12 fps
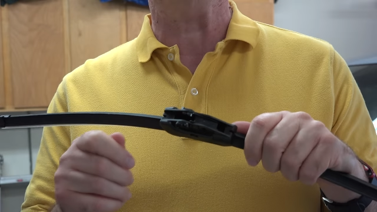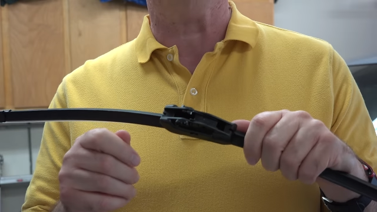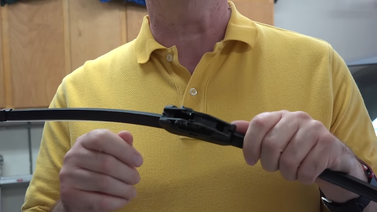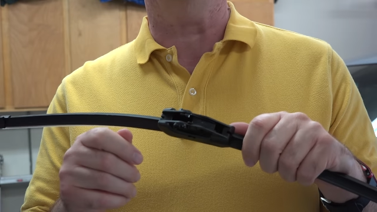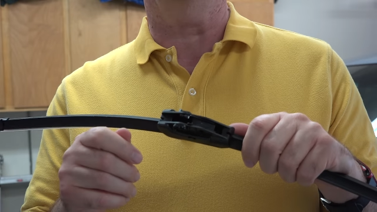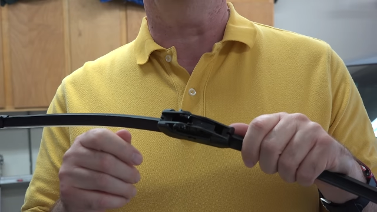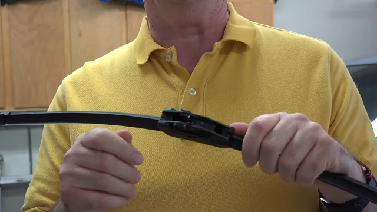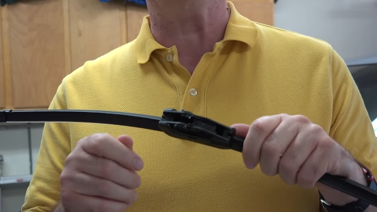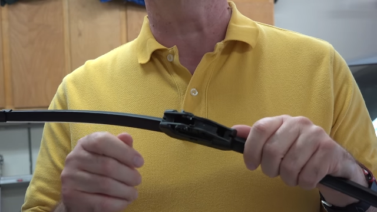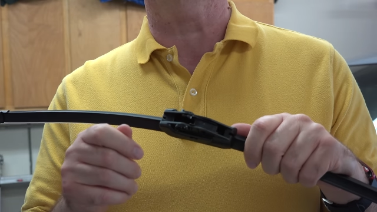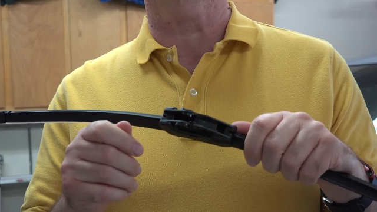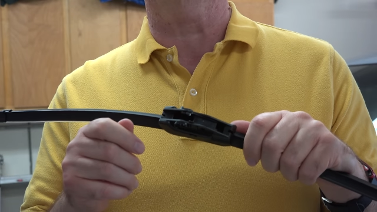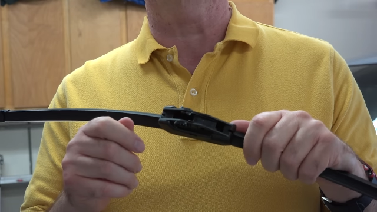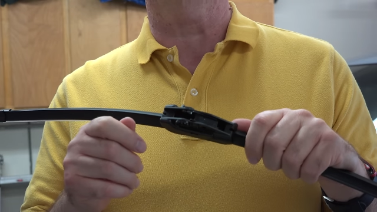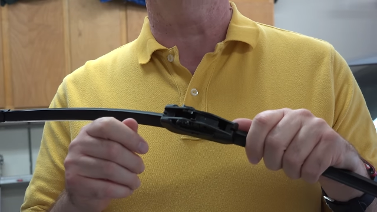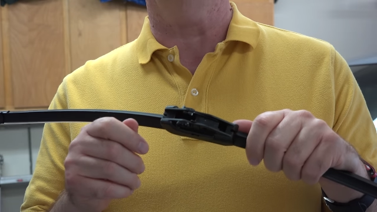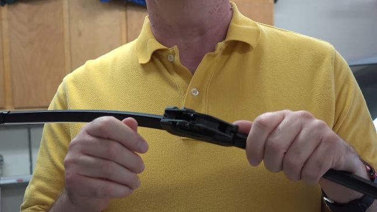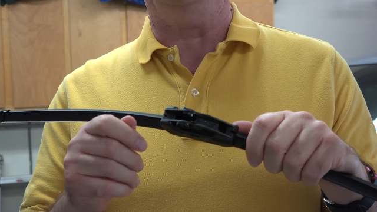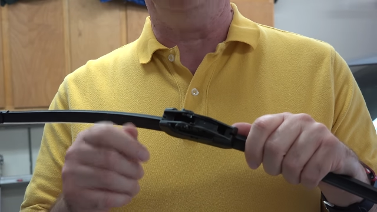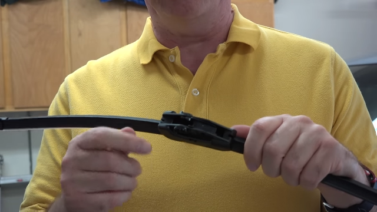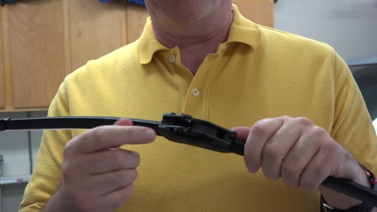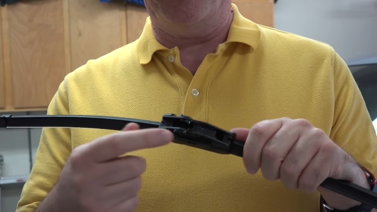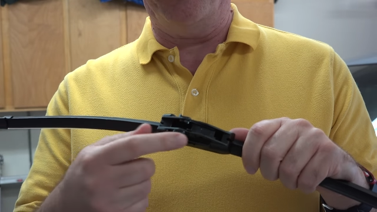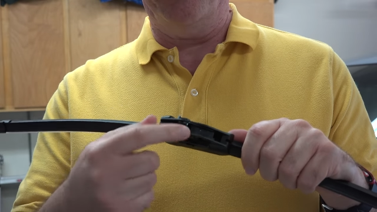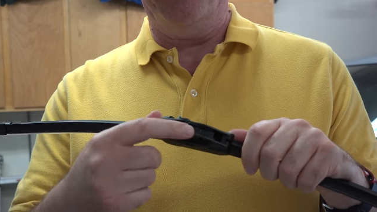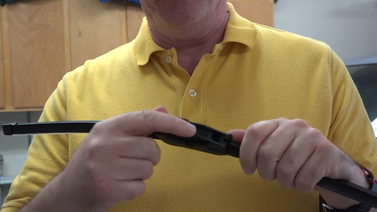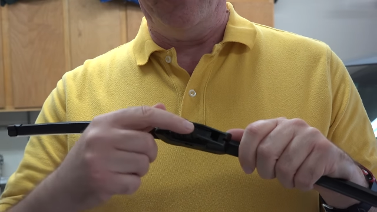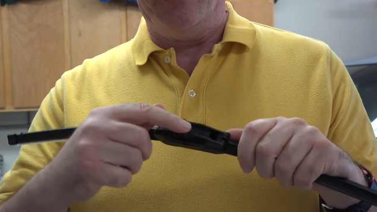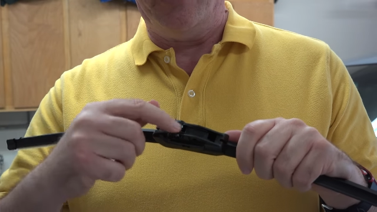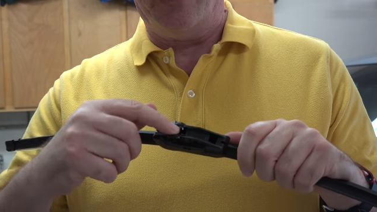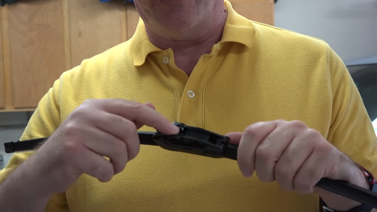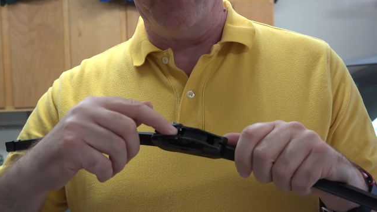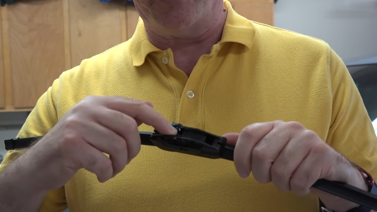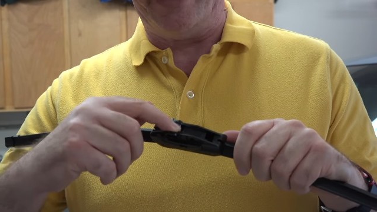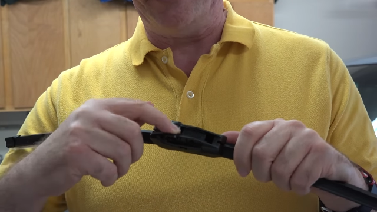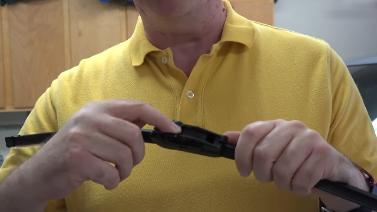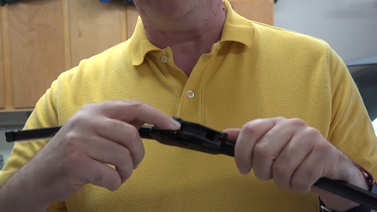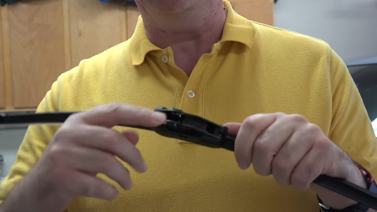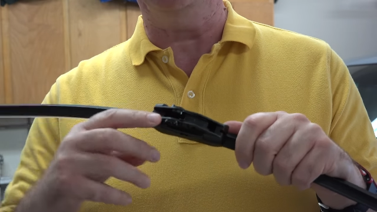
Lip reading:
[unreadable: no face in view]